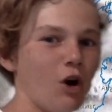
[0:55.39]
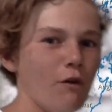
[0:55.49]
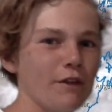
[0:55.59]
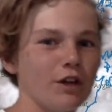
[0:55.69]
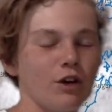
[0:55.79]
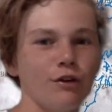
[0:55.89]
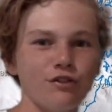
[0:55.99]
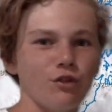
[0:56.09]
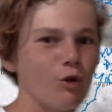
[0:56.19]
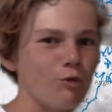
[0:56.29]
on the
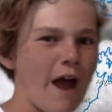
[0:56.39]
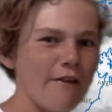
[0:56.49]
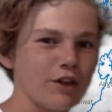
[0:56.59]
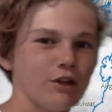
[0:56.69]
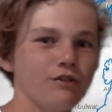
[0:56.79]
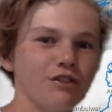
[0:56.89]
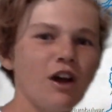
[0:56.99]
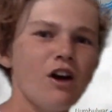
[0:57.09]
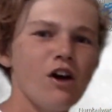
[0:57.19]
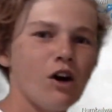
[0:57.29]
coast or around the coast
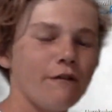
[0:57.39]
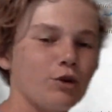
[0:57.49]
of